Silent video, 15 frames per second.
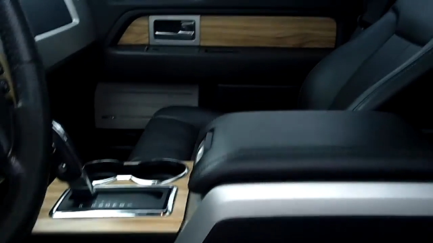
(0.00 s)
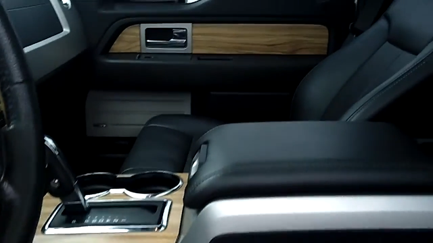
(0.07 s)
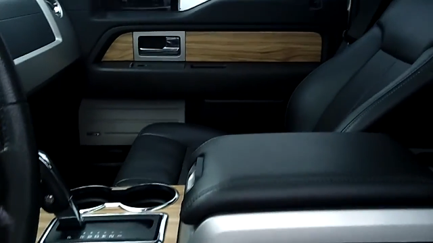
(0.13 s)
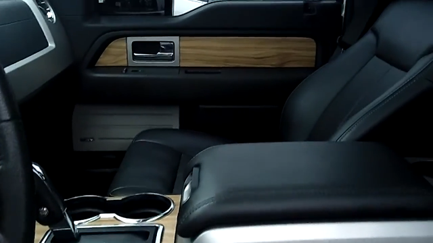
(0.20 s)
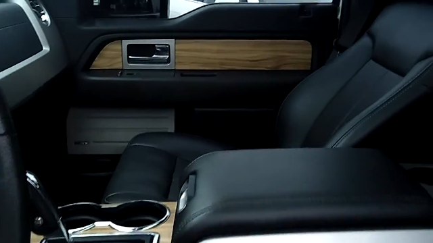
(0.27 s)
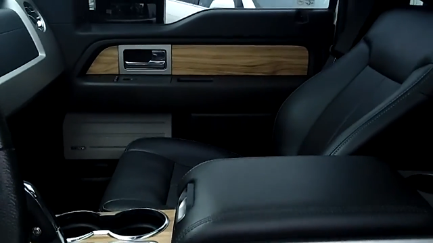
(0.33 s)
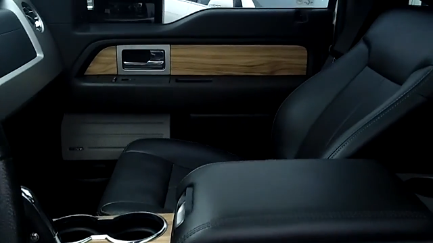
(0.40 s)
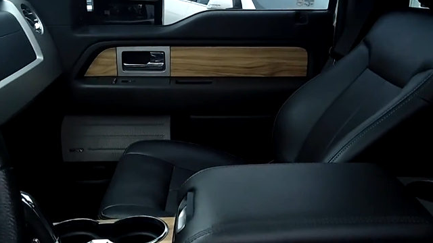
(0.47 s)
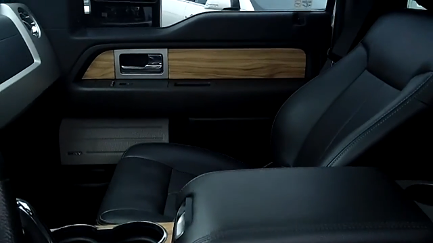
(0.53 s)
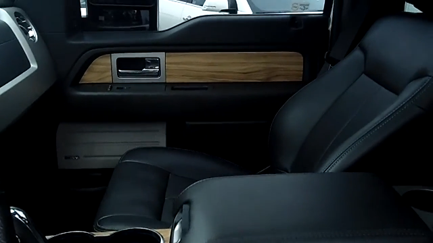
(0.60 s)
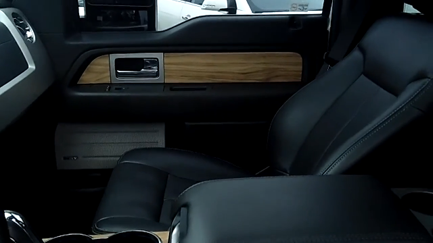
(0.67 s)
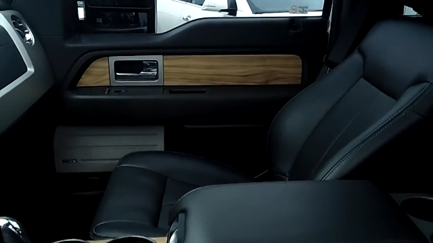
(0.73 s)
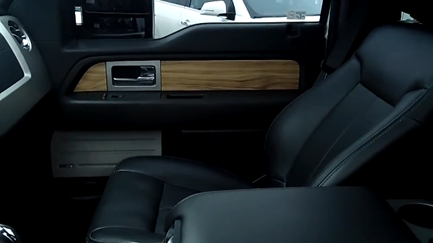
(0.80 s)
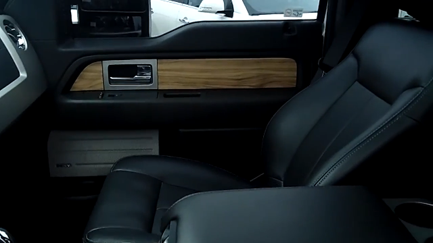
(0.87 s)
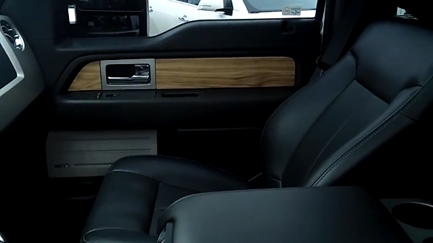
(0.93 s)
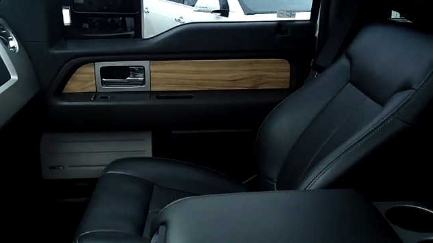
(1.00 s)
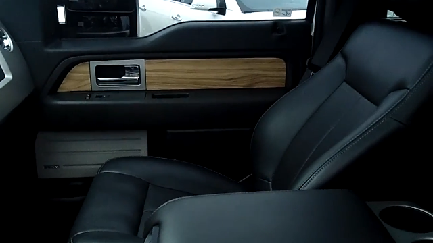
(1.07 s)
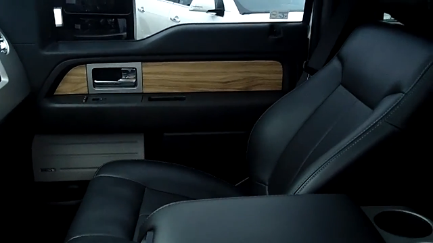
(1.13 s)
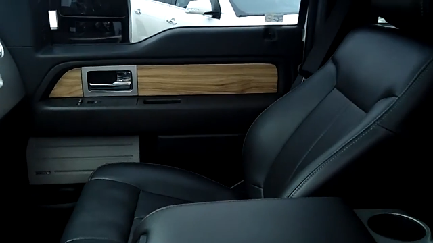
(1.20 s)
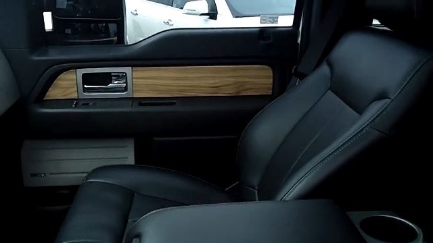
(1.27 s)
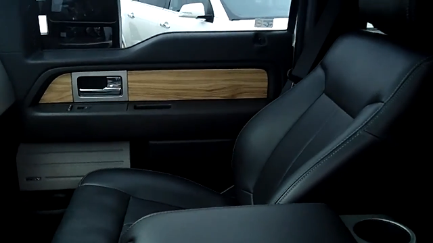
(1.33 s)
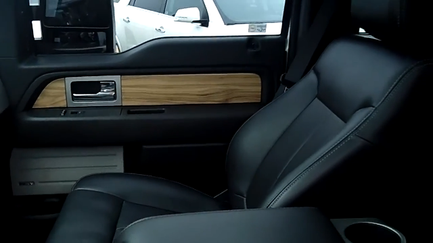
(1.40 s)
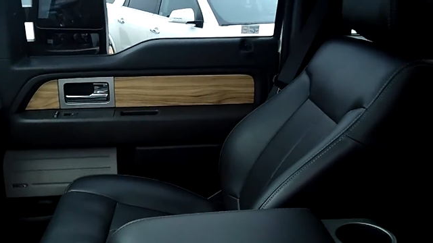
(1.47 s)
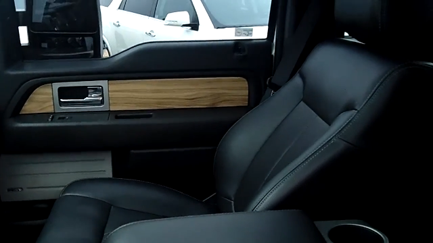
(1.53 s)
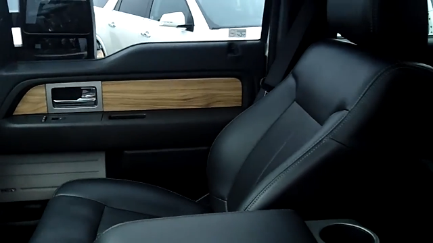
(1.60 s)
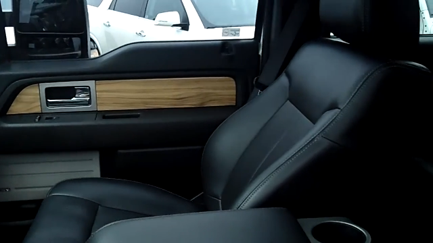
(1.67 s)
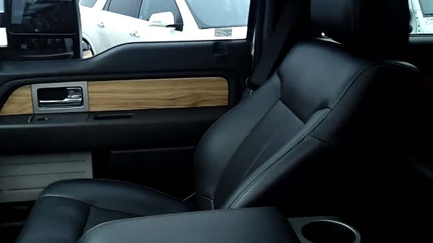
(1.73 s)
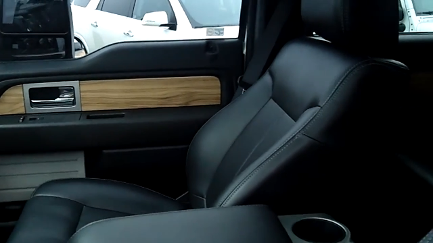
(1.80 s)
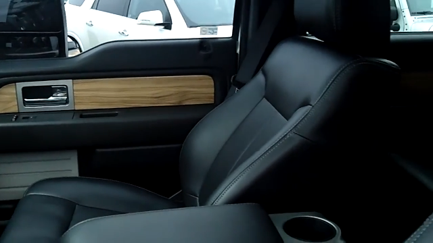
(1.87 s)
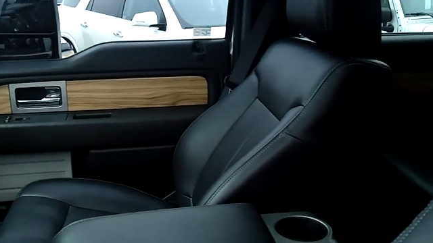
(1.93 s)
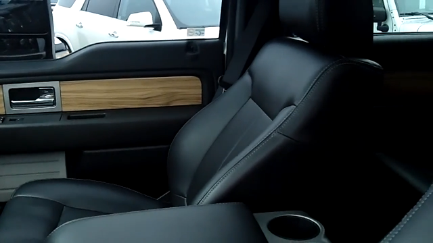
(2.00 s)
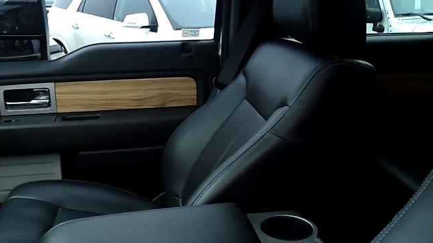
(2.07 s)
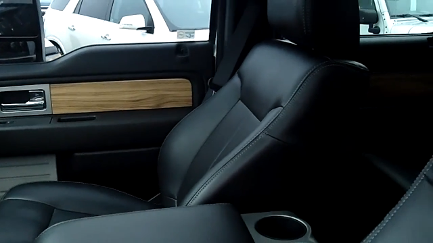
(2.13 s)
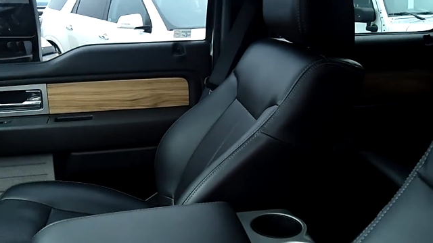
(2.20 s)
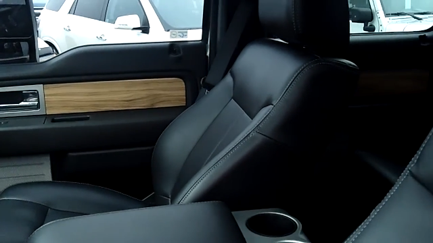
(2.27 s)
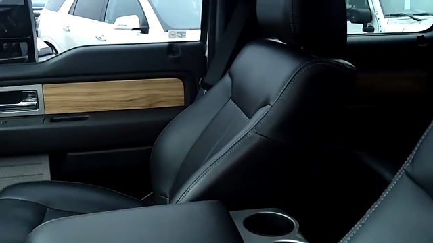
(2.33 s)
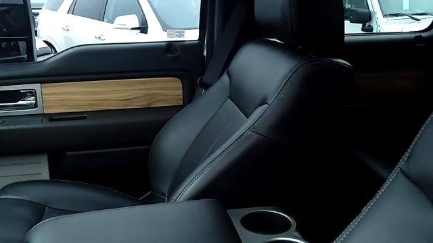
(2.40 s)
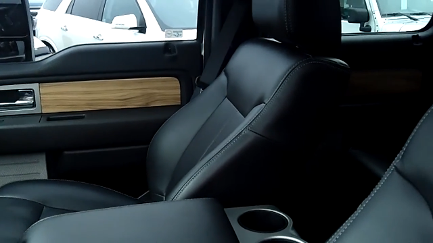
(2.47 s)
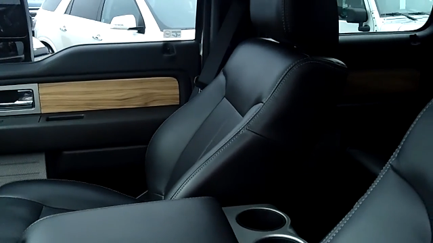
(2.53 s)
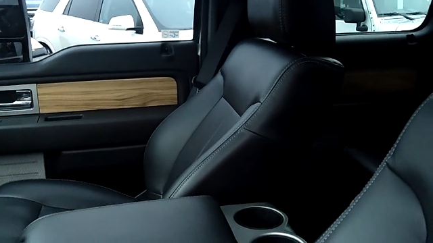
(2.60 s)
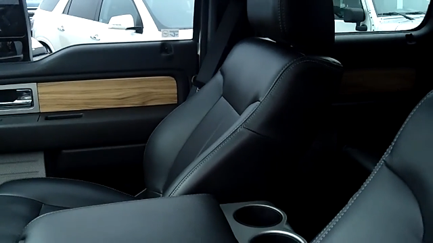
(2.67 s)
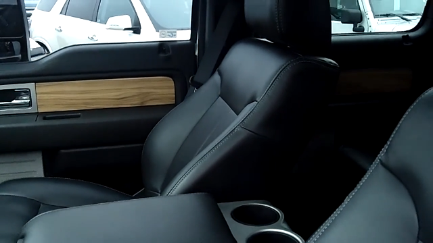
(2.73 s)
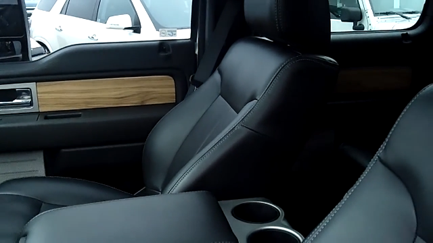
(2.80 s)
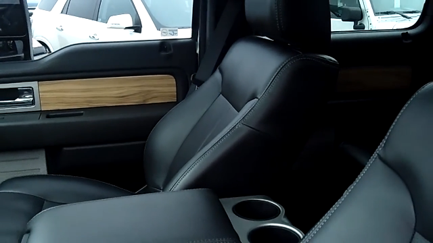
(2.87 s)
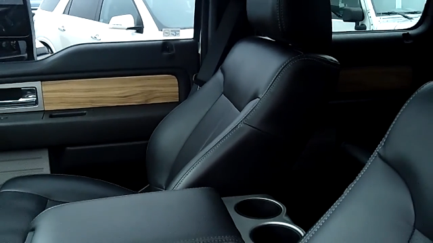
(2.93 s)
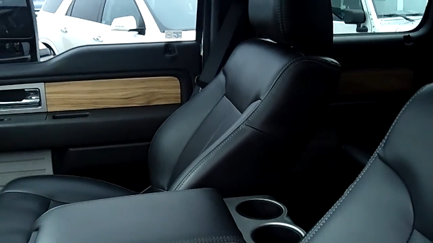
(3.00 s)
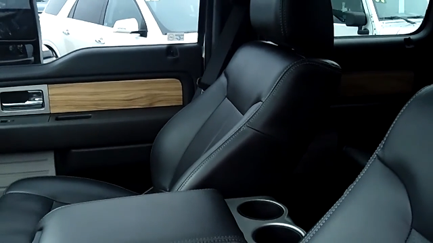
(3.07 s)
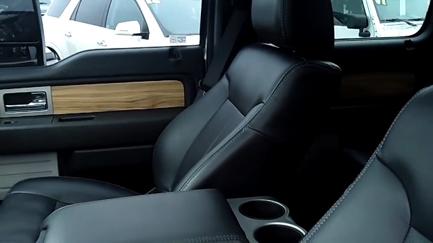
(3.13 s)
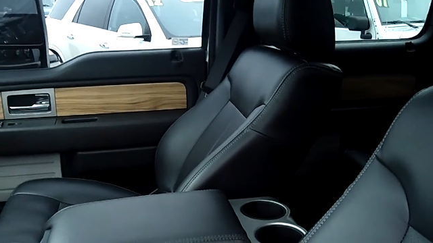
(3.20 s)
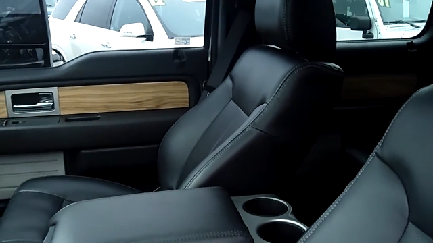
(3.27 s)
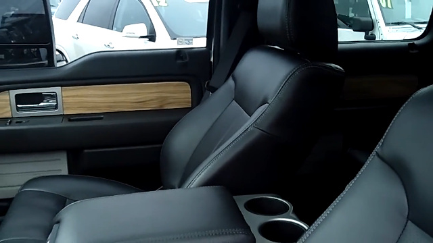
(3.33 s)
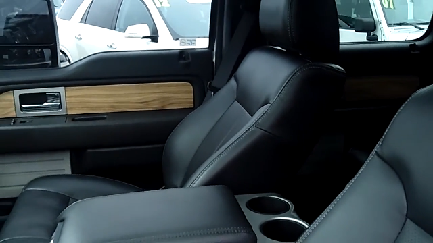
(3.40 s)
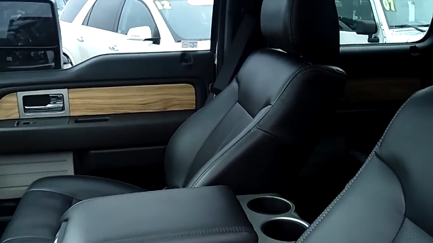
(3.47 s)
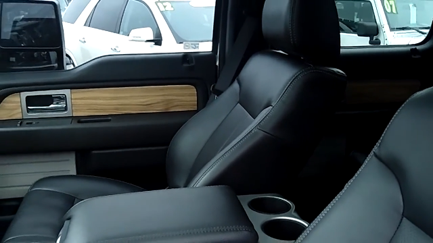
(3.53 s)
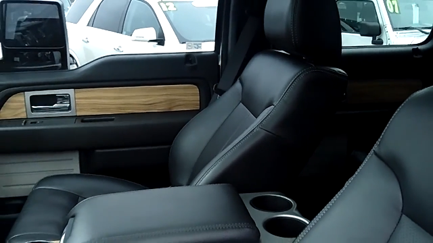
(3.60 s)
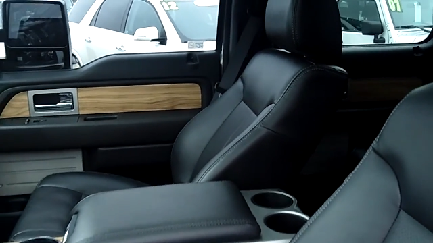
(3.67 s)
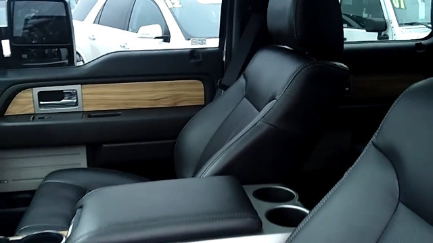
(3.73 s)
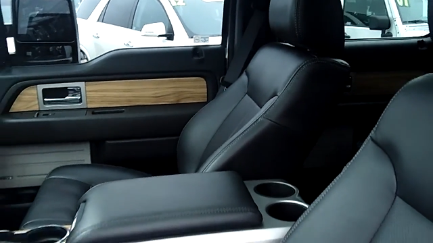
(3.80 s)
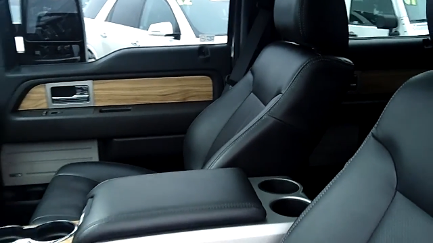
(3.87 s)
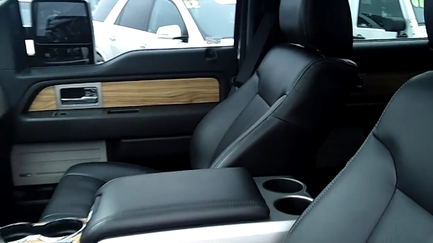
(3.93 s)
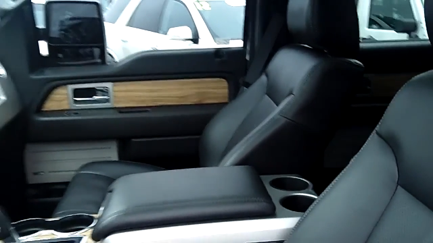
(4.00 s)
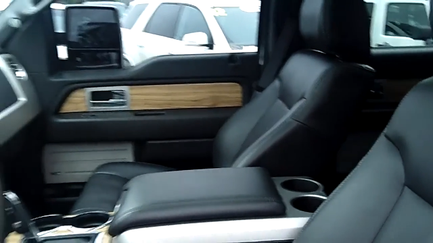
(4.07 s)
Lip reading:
Nobody's mouth can be seen.